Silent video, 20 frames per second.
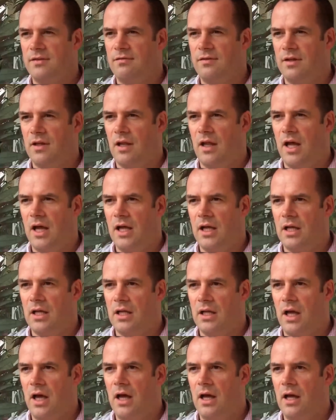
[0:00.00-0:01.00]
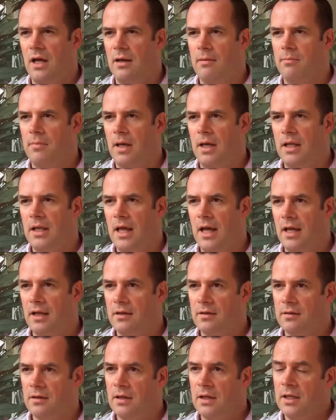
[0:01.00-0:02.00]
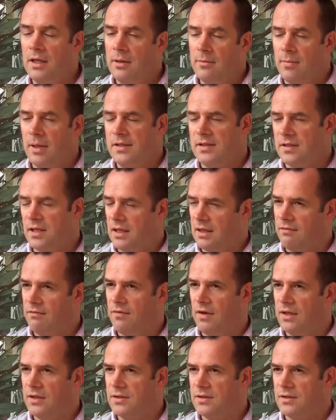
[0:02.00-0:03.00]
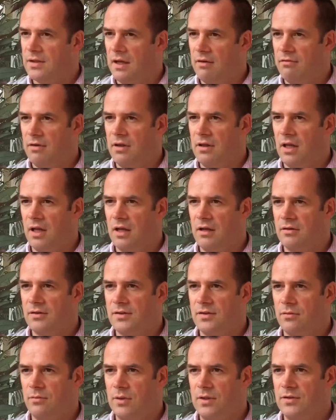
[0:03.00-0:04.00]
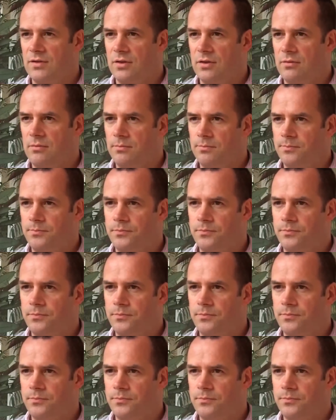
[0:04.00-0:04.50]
if you like, and that basically funds everything else that we do.